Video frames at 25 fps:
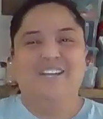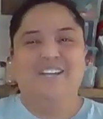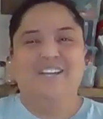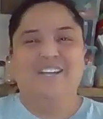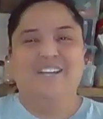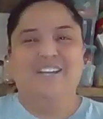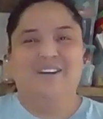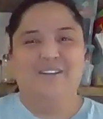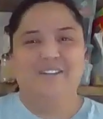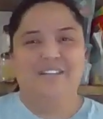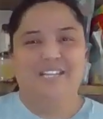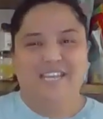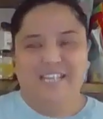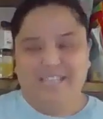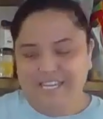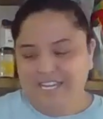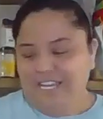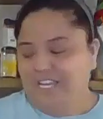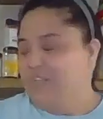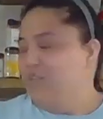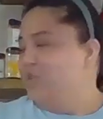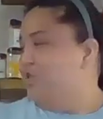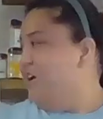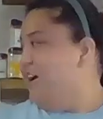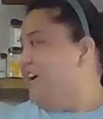So like
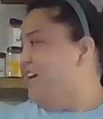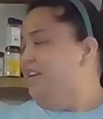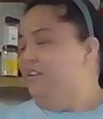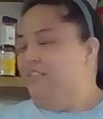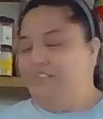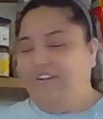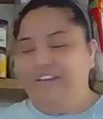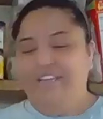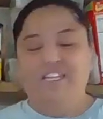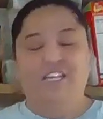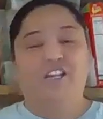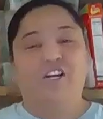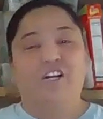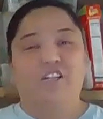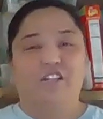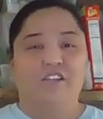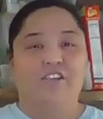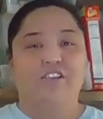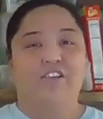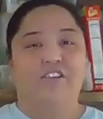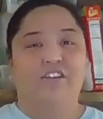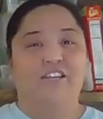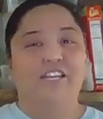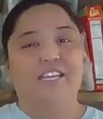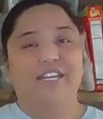trying to find the color
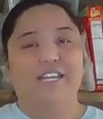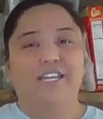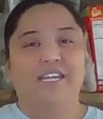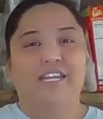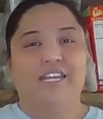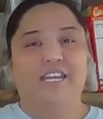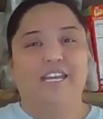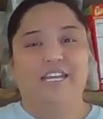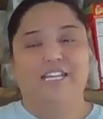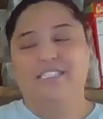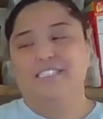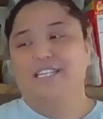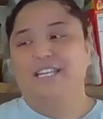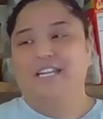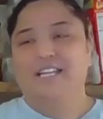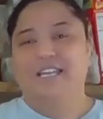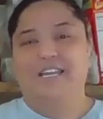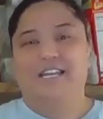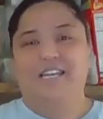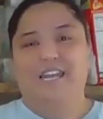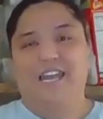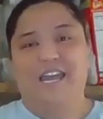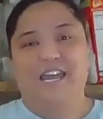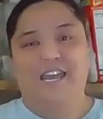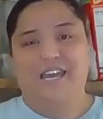you're needing is like
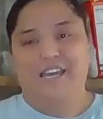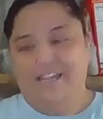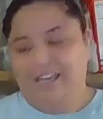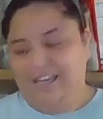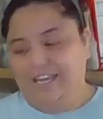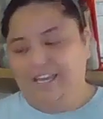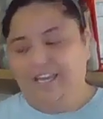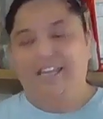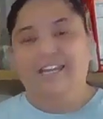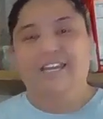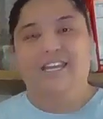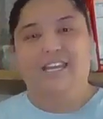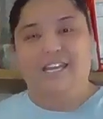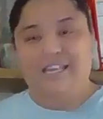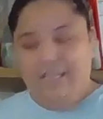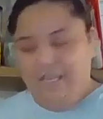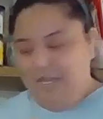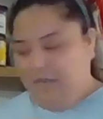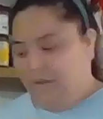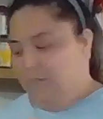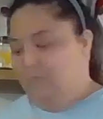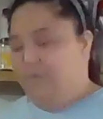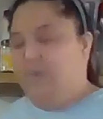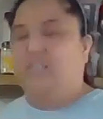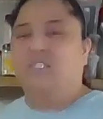a headache,
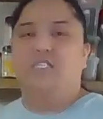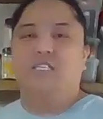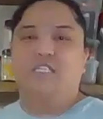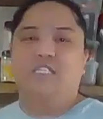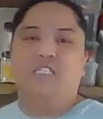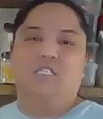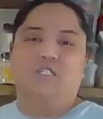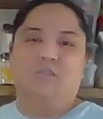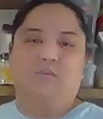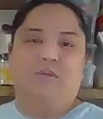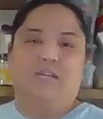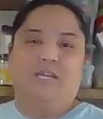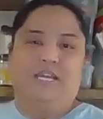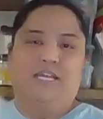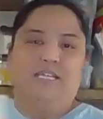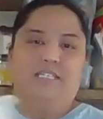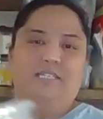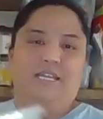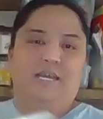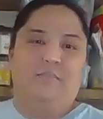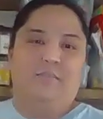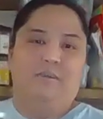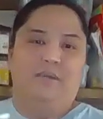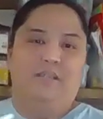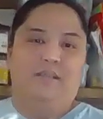because this is what has
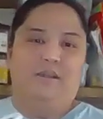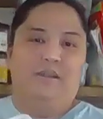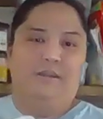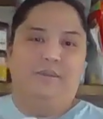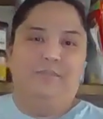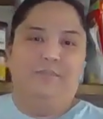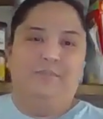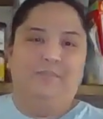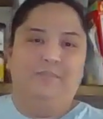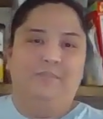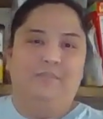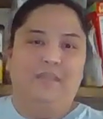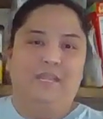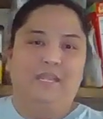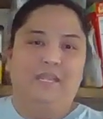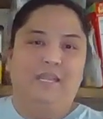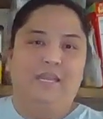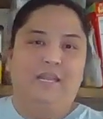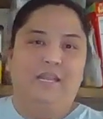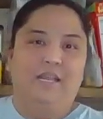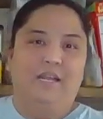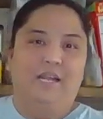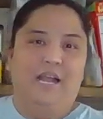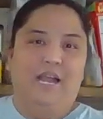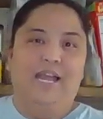happened.
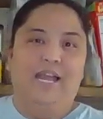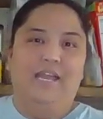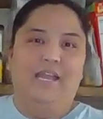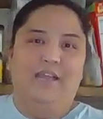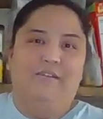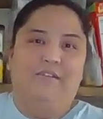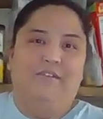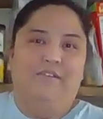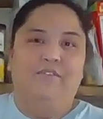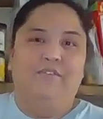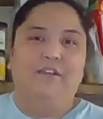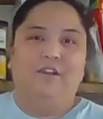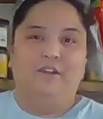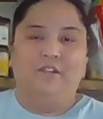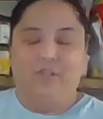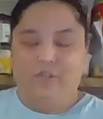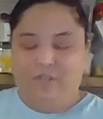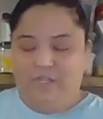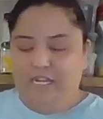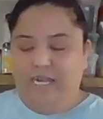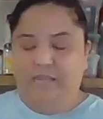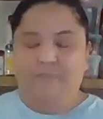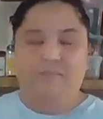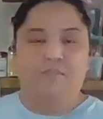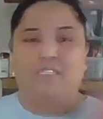I have
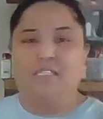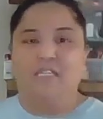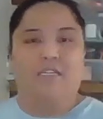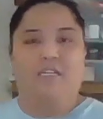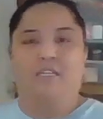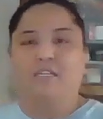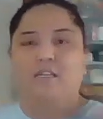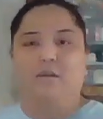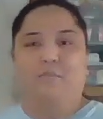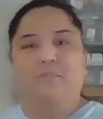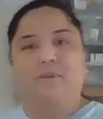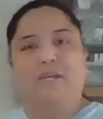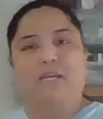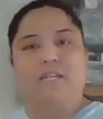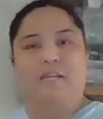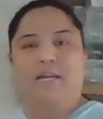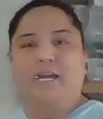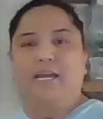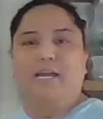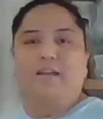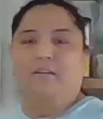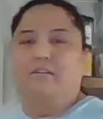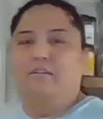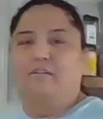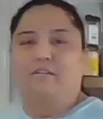concluded I'm just gonna dump it.
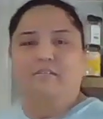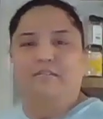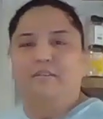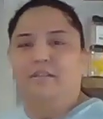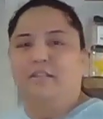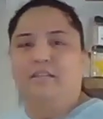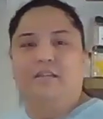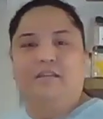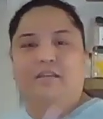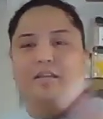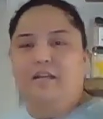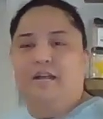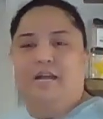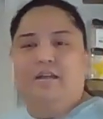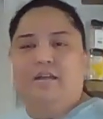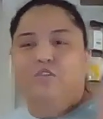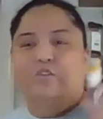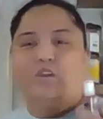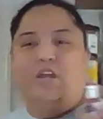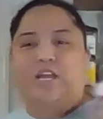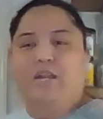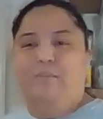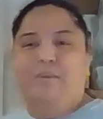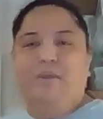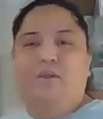I don't
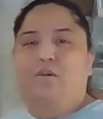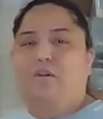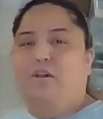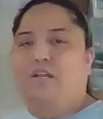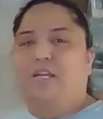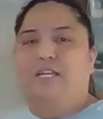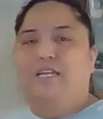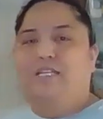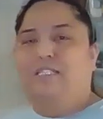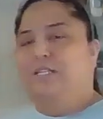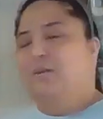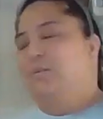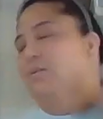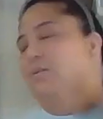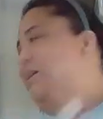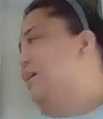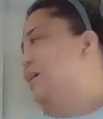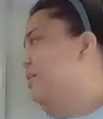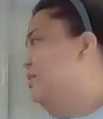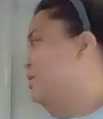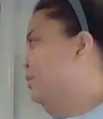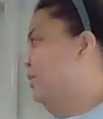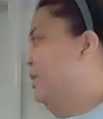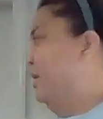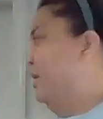try to be organized. It went out the